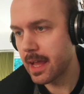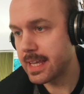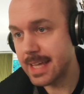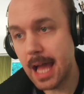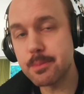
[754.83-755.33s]

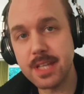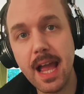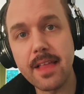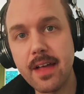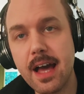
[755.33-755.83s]
He kept
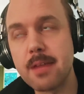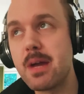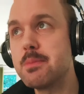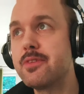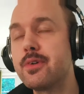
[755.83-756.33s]
saying that, and it
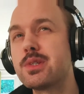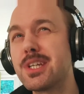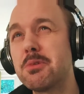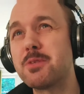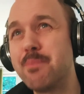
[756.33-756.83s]
made me feel
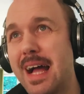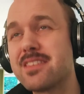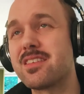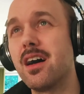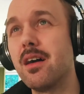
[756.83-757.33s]
so much
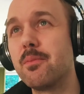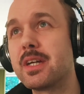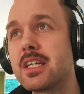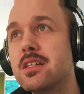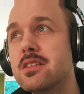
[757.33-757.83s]
better,
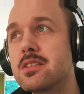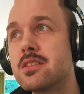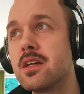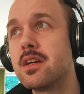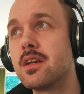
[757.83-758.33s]
because